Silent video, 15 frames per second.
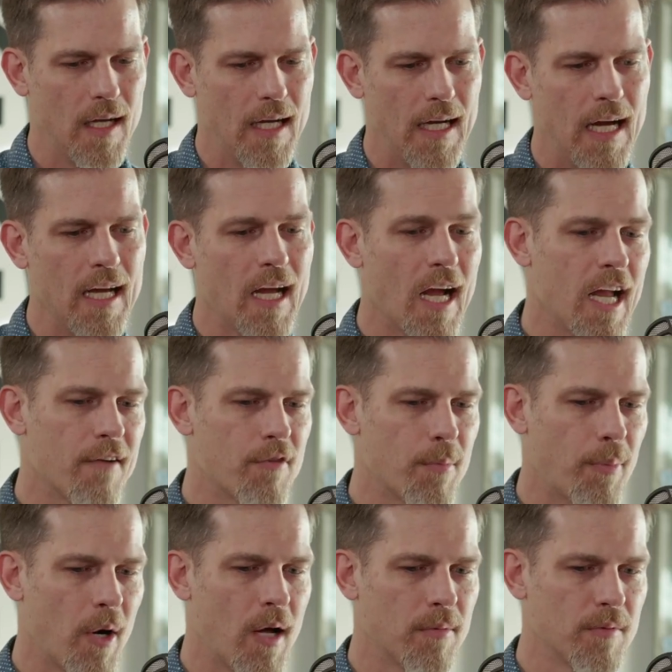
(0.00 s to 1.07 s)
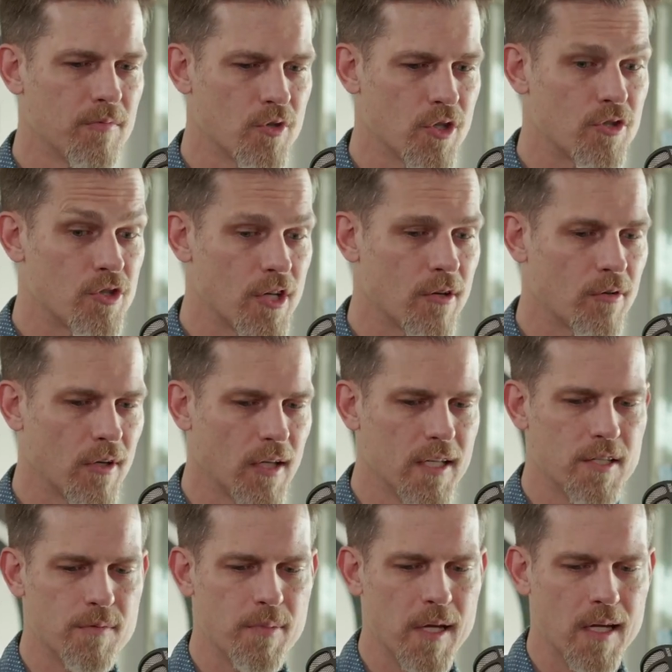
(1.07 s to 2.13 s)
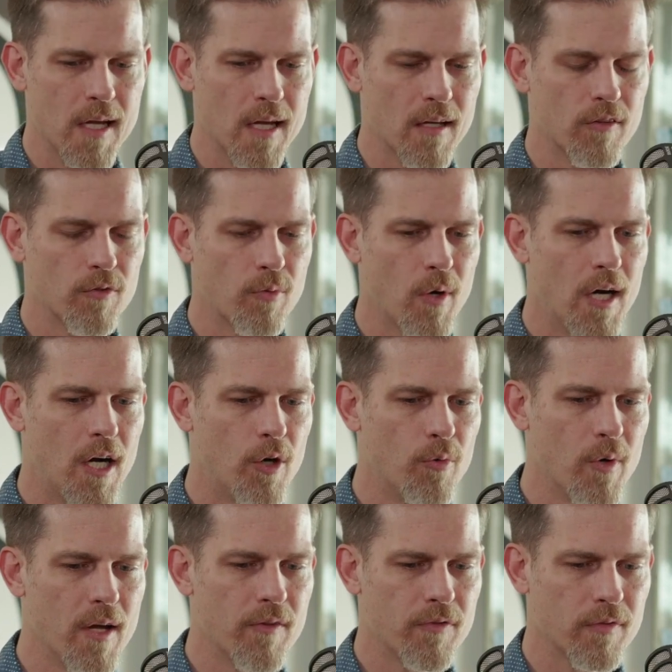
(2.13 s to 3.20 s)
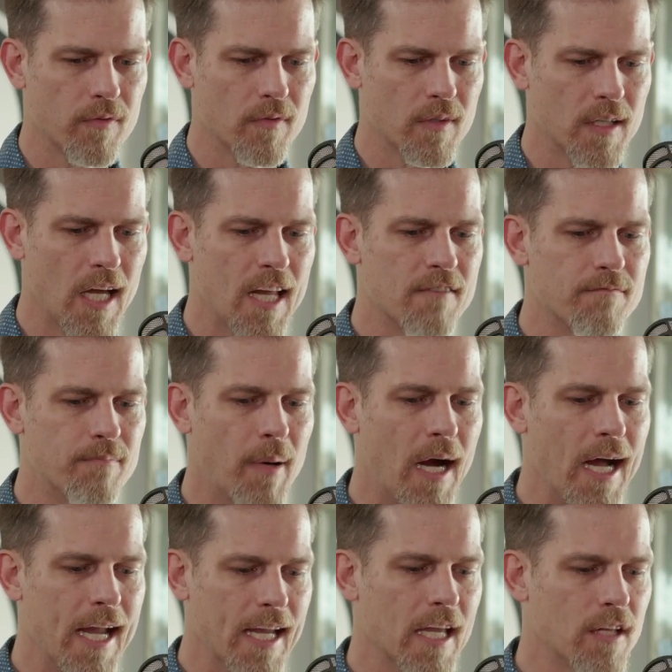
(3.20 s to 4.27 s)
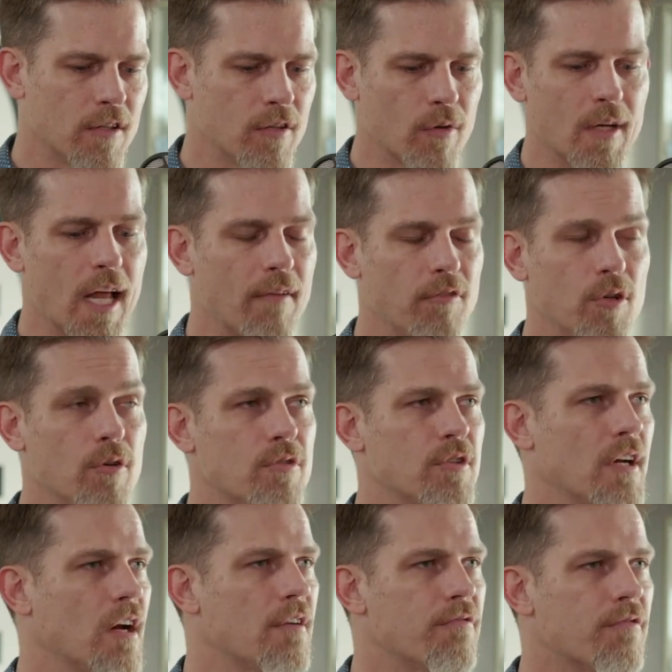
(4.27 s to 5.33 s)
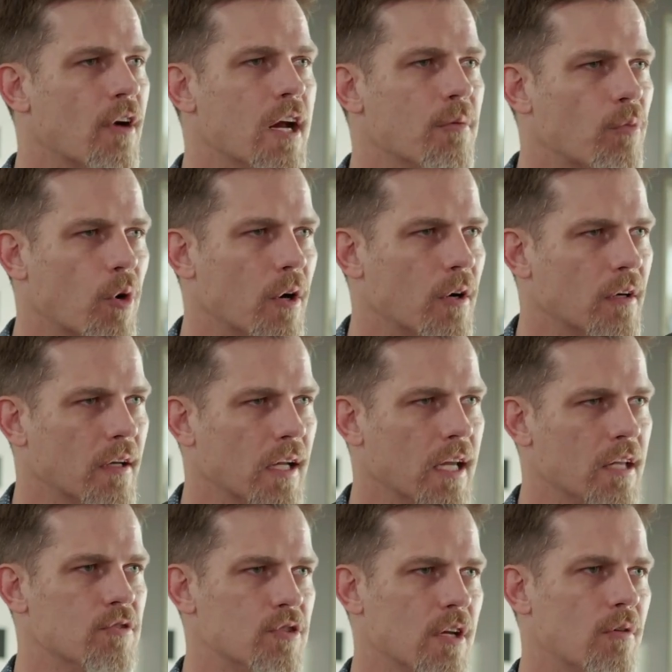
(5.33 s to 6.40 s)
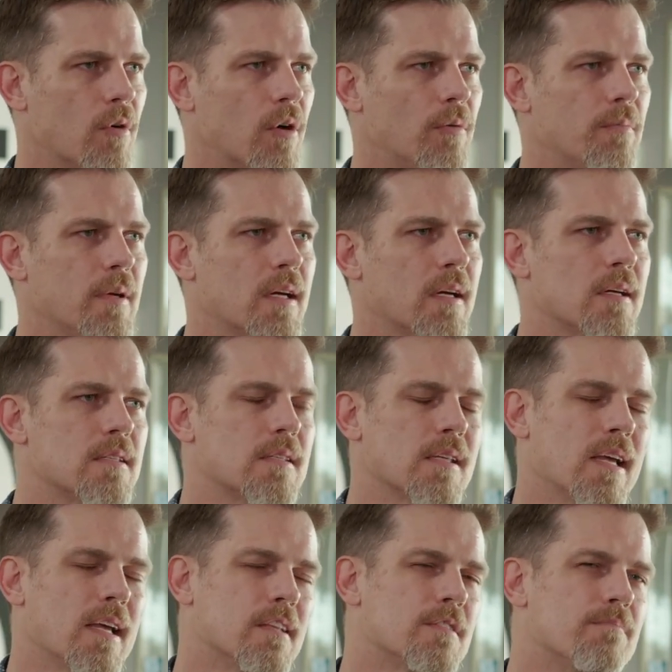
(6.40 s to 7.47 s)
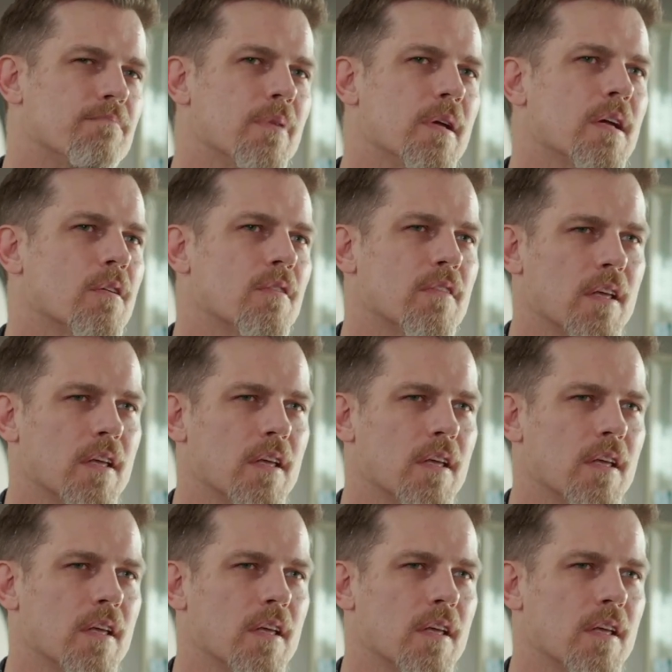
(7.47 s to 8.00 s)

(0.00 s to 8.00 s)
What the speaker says: I have a problem, just generally speaking, as well, with kind of buying into an evolutionary framework in general, because it's bigger